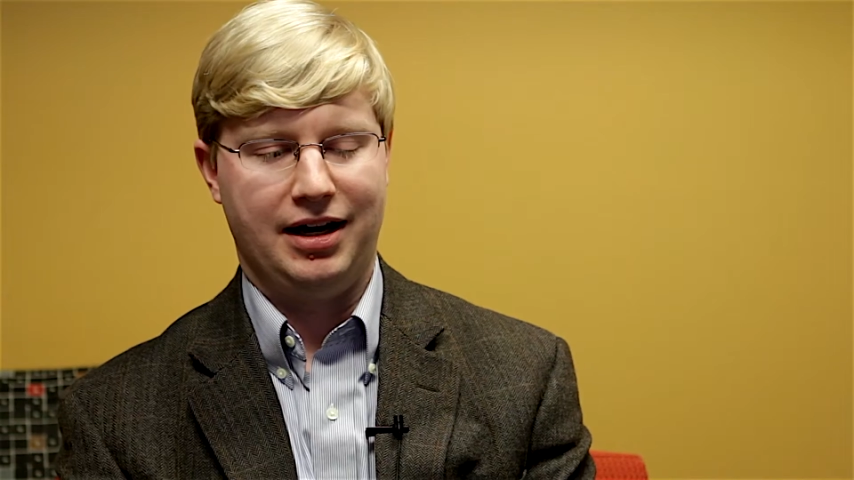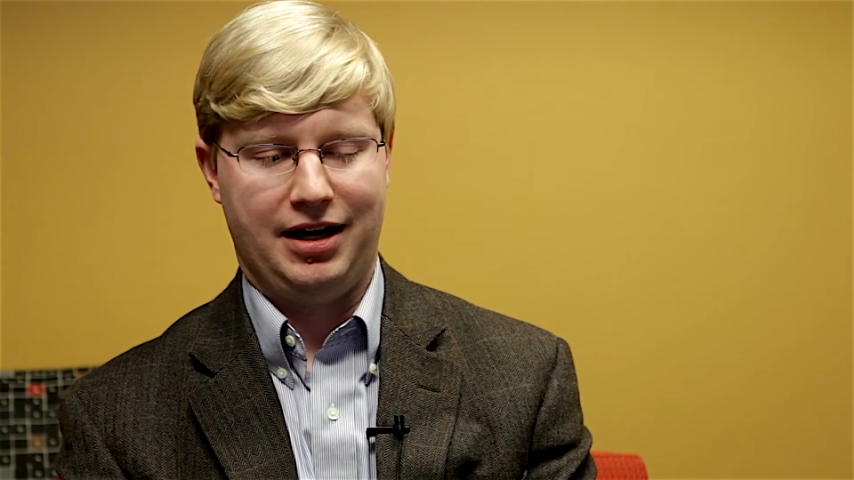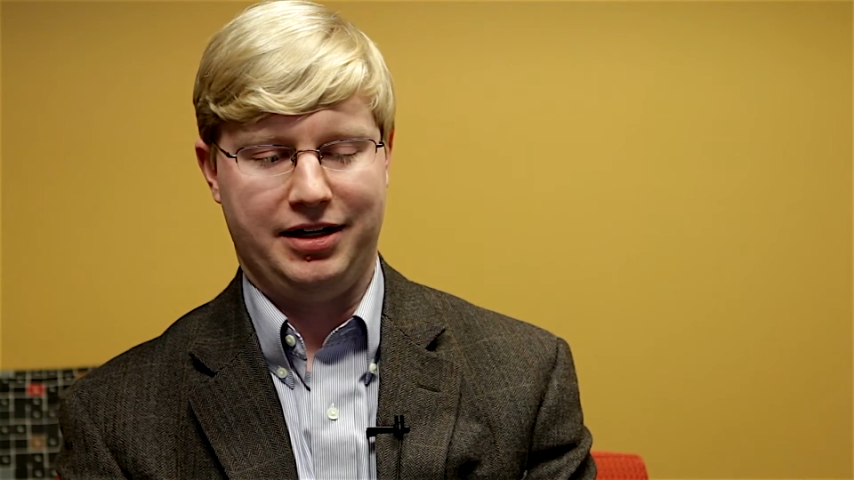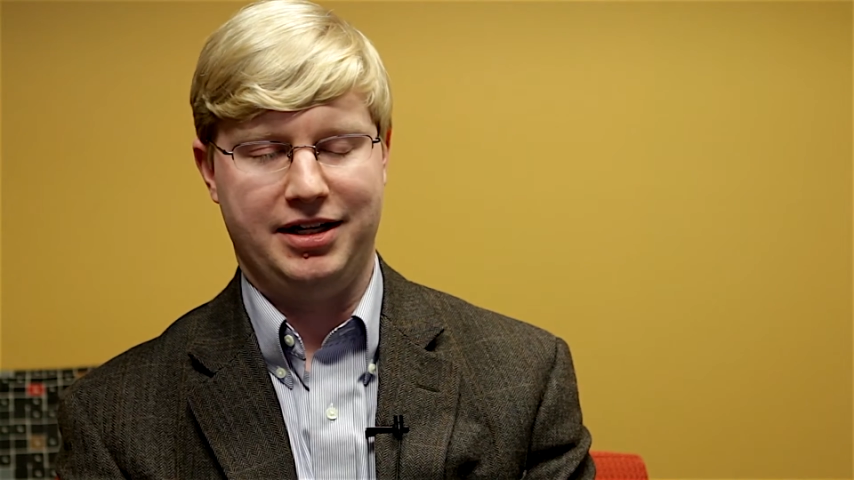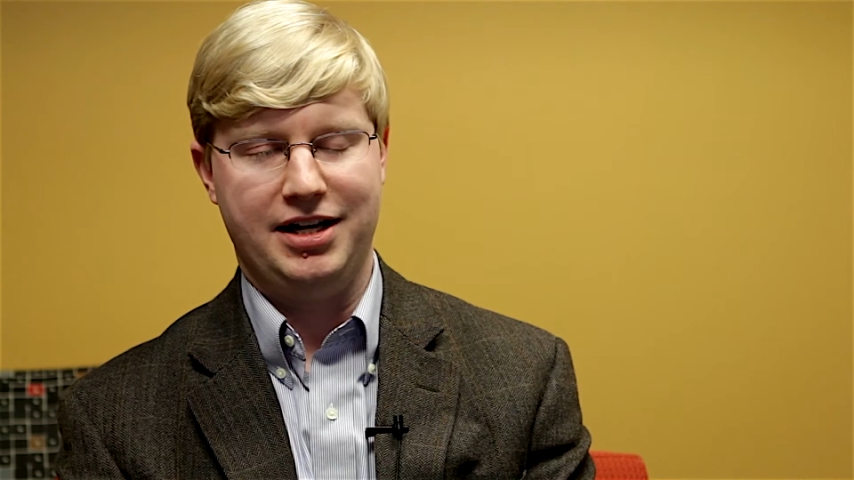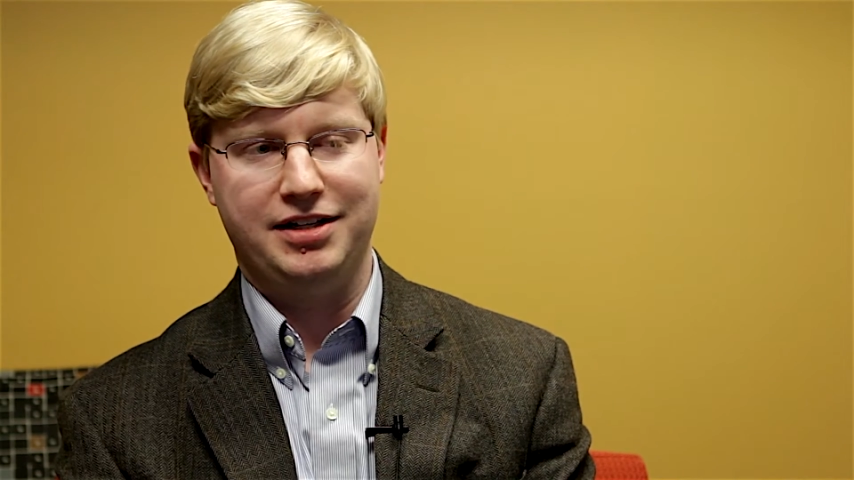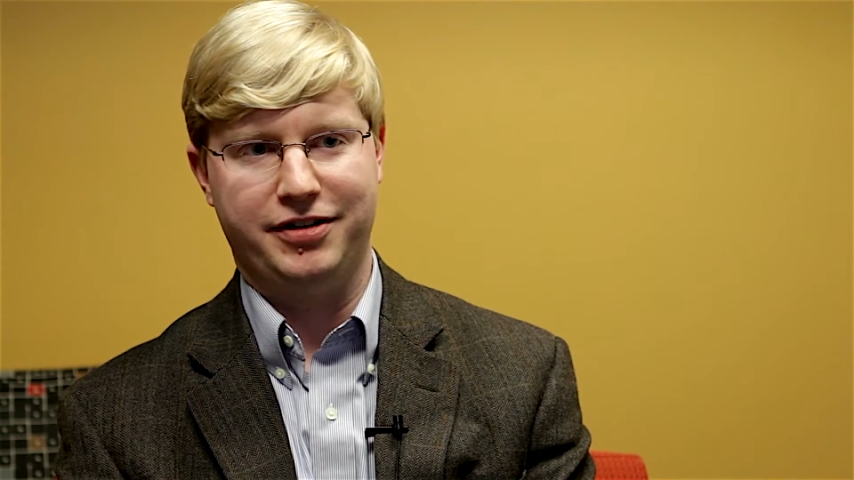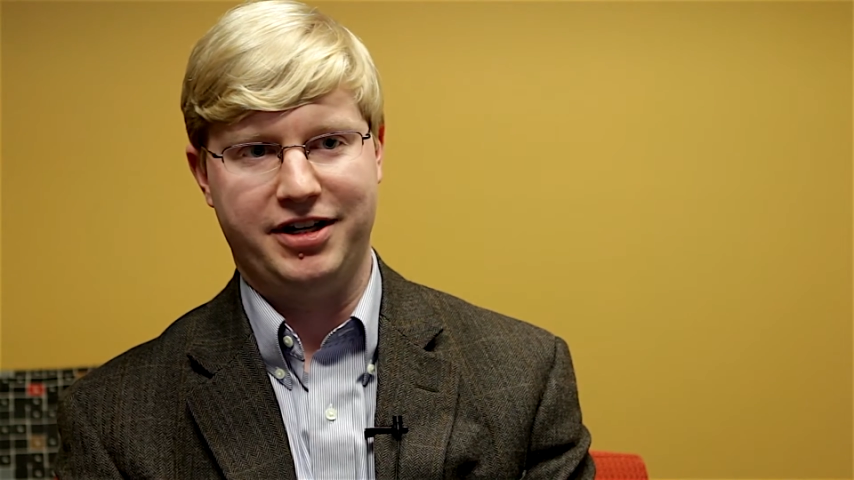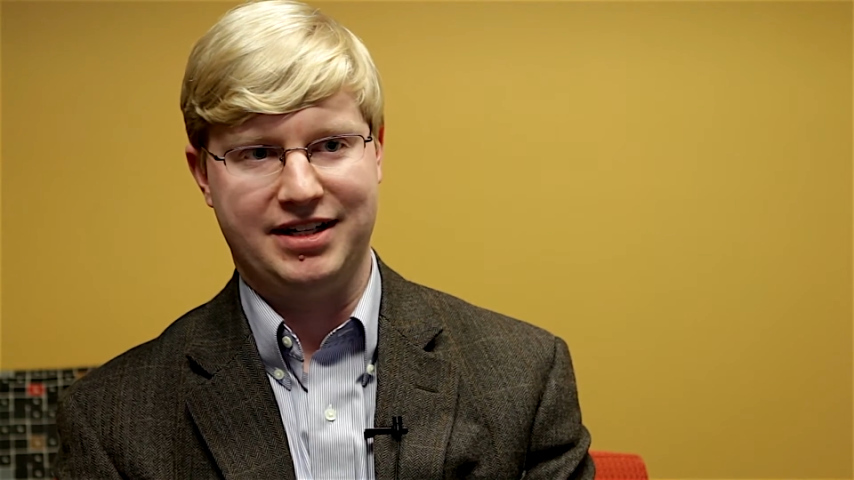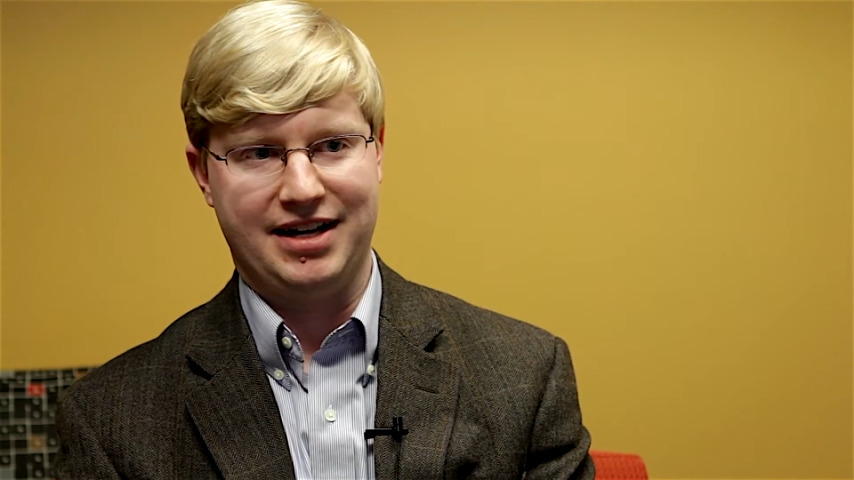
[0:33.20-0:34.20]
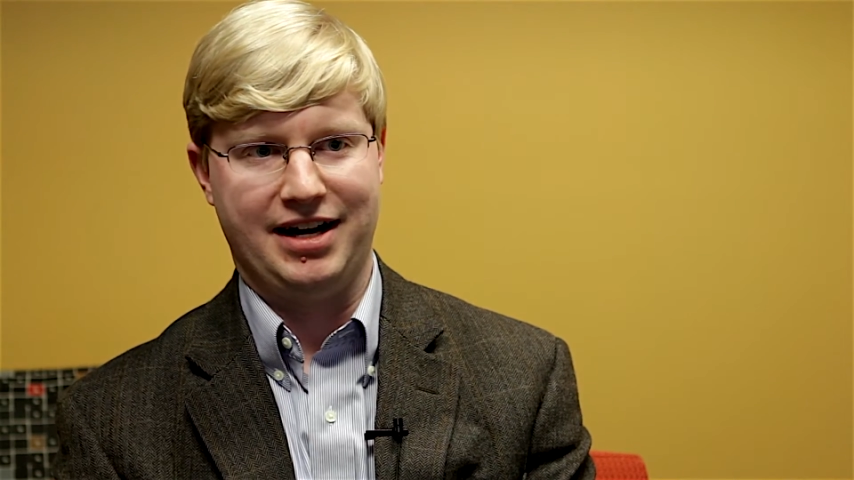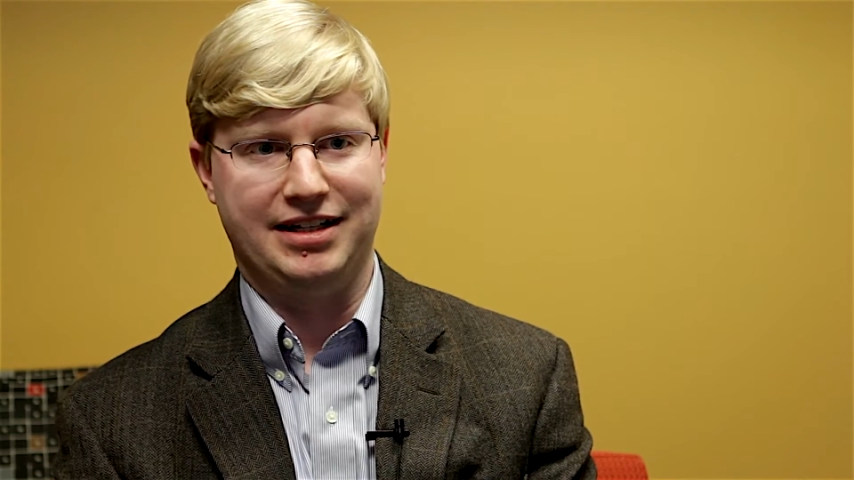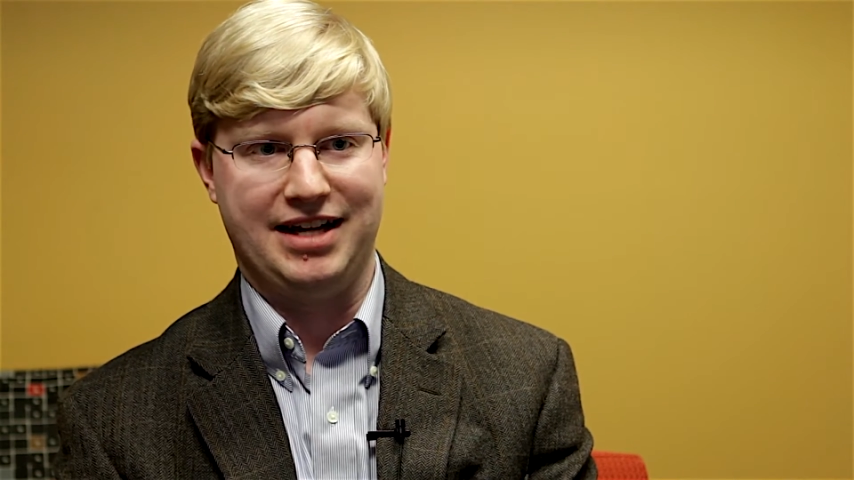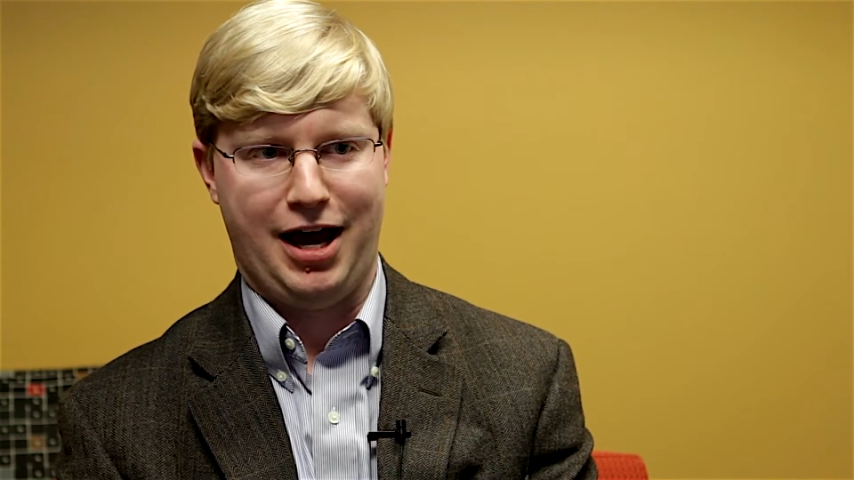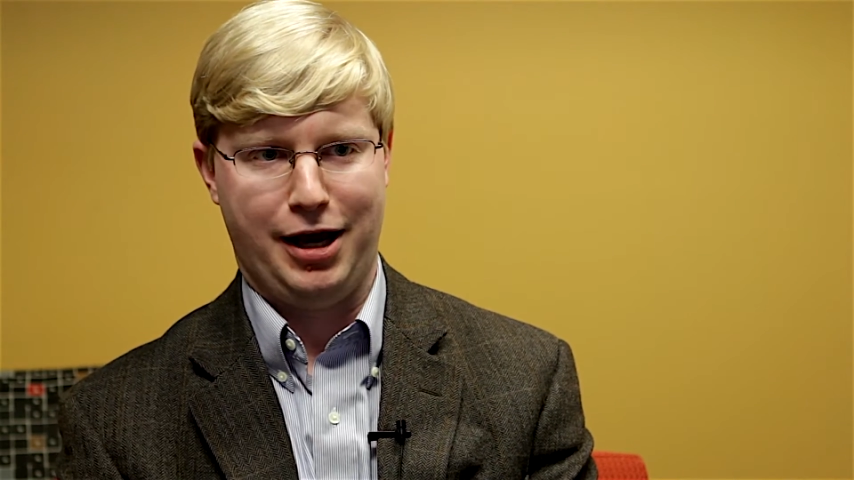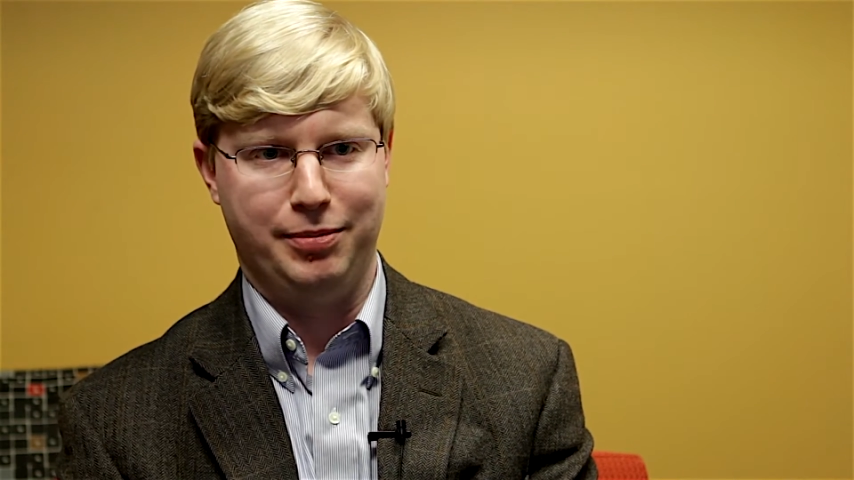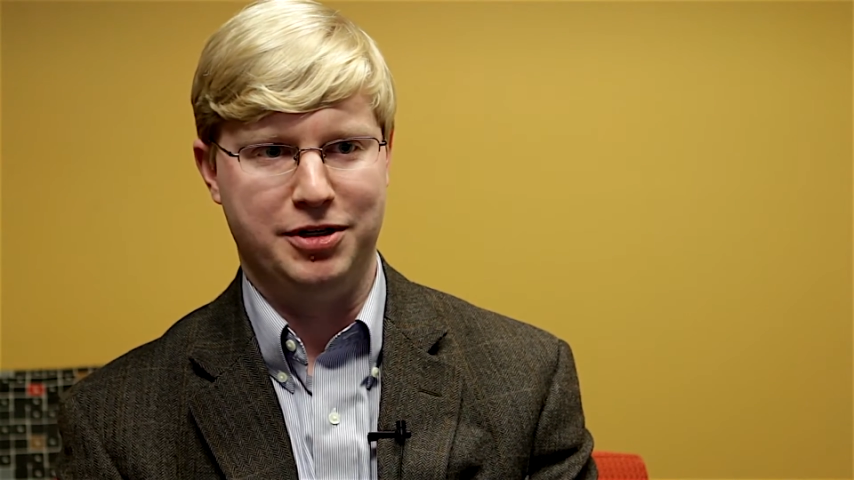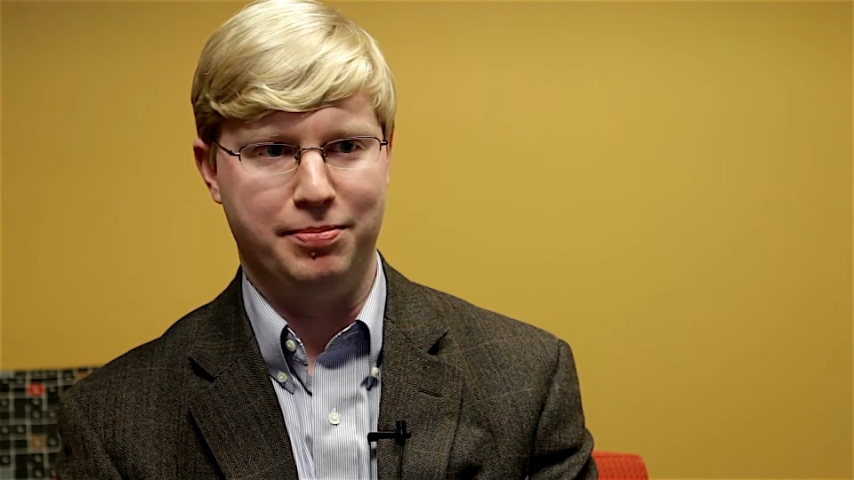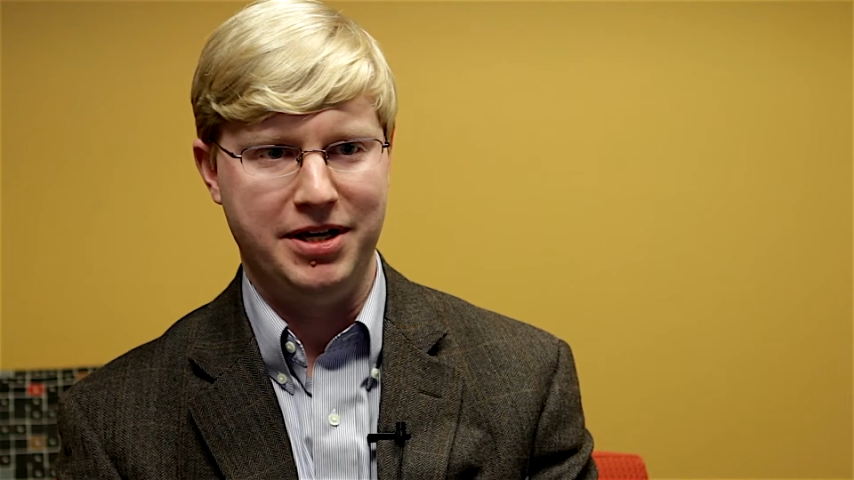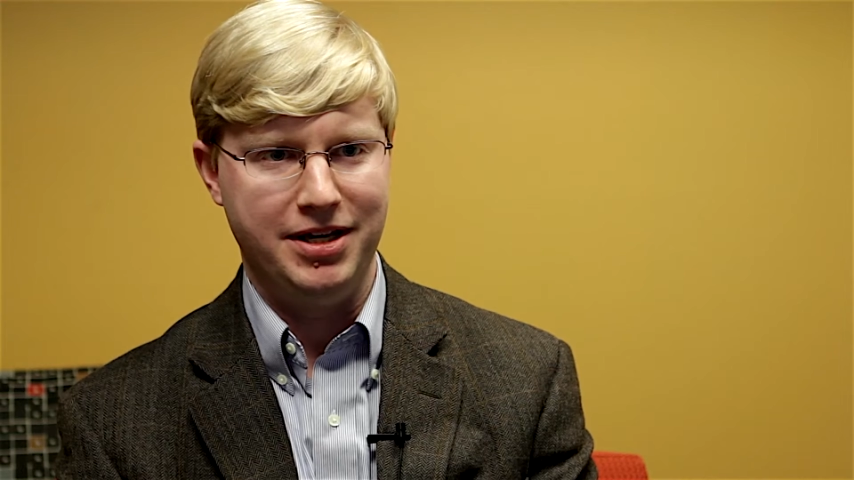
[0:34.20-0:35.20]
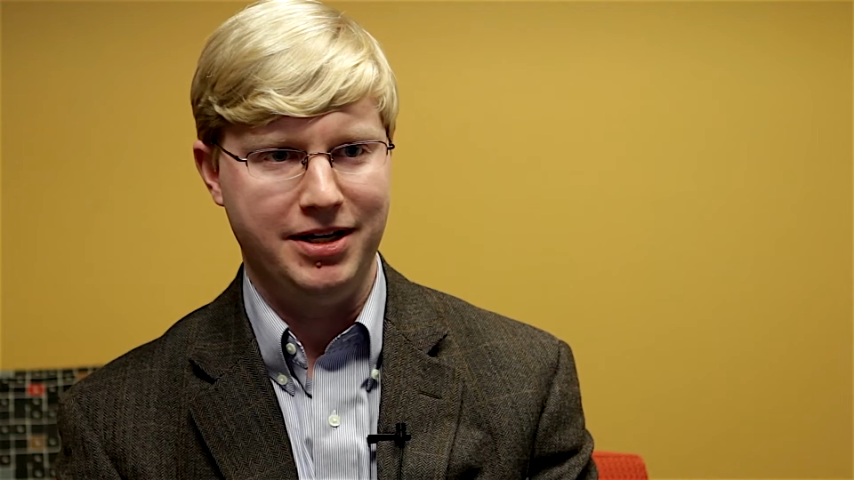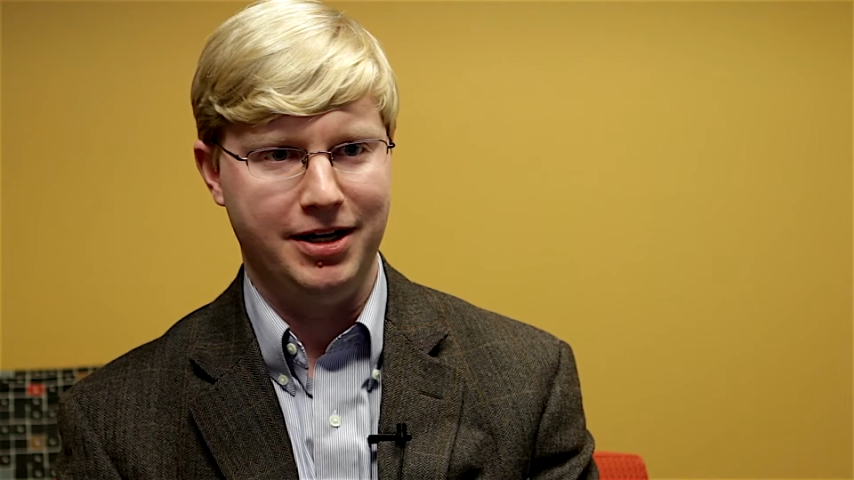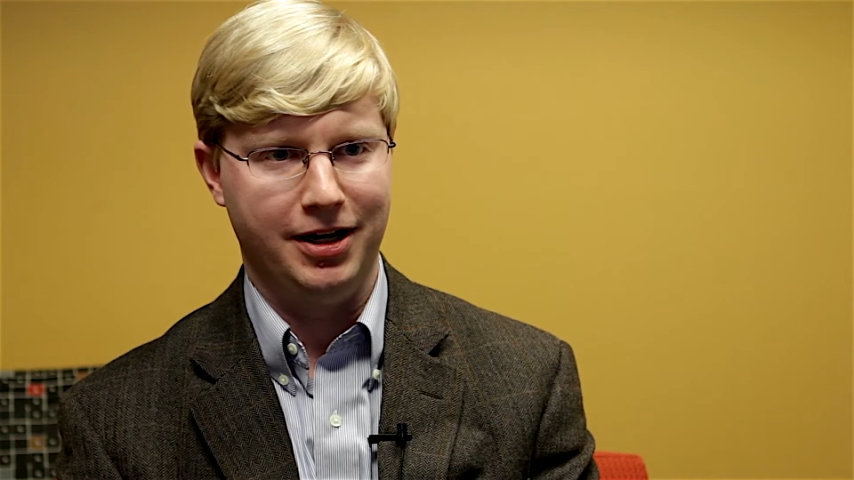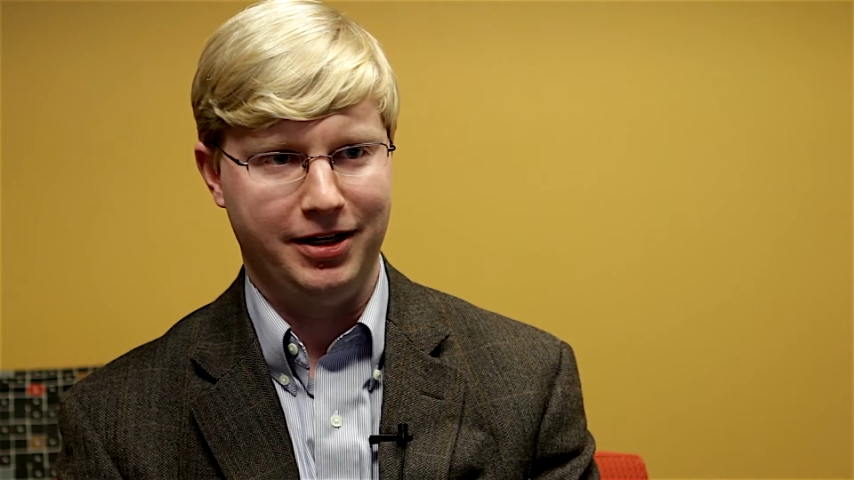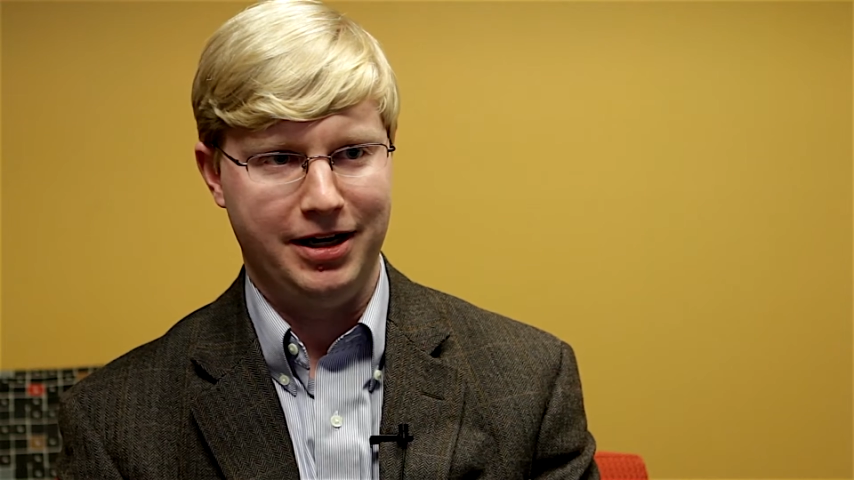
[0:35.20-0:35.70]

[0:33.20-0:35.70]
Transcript: Uh, today's a very exciting time to be